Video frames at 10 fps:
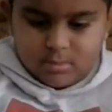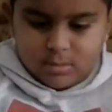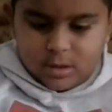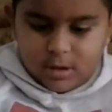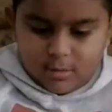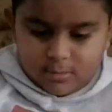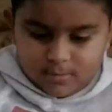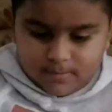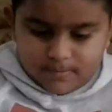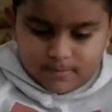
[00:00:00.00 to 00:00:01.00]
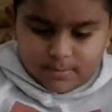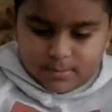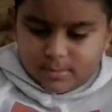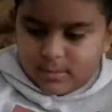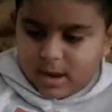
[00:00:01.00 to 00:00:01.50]
There,
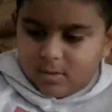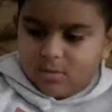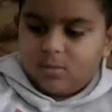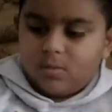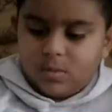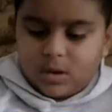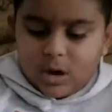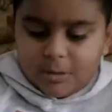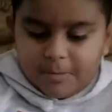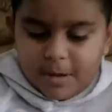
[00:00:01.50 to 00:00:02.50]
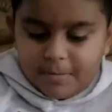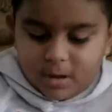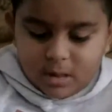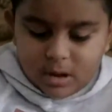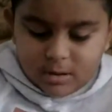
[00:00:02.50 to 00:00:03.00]
now we got a paper
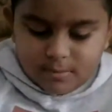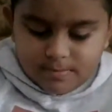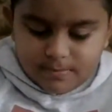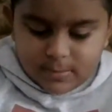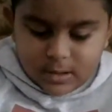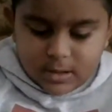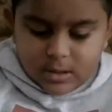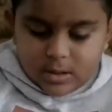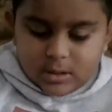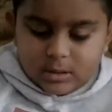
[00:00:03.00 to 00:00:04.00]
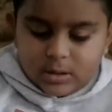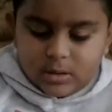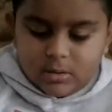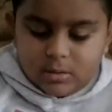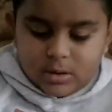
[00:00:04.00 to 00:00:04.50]
cloth.
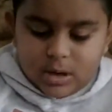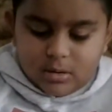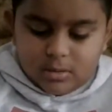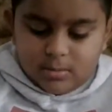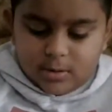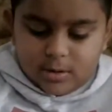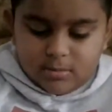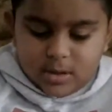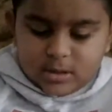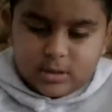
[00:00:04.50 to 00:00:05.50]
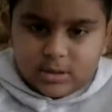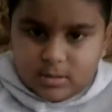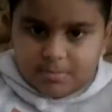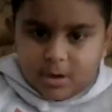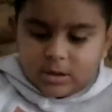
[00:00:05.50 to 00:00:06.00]
So now I'm gonna
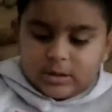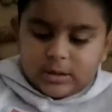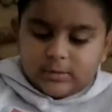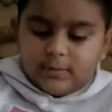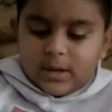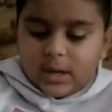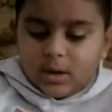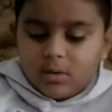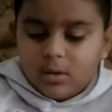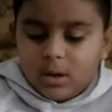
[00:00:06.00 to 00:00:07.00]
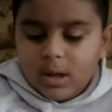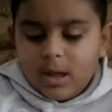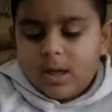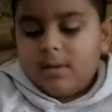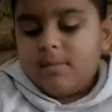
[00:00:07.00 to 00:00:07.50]
pause this video
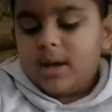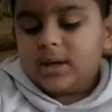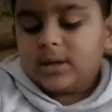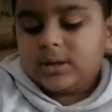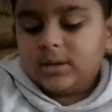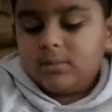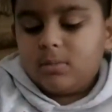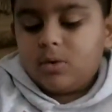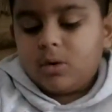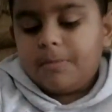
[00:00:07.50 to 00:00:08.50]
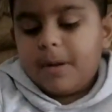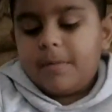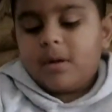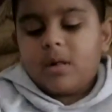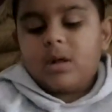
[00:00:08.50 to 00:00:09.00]
and make some more
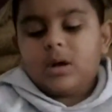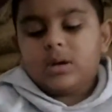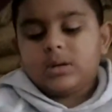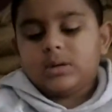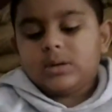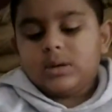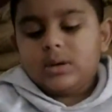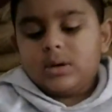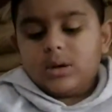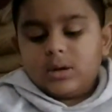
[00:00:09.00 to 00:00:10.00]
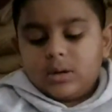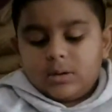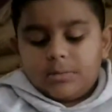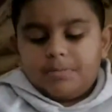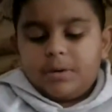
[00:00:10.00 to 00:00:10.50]
paper cloths.
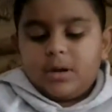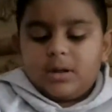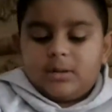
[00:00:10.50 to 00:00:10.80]
But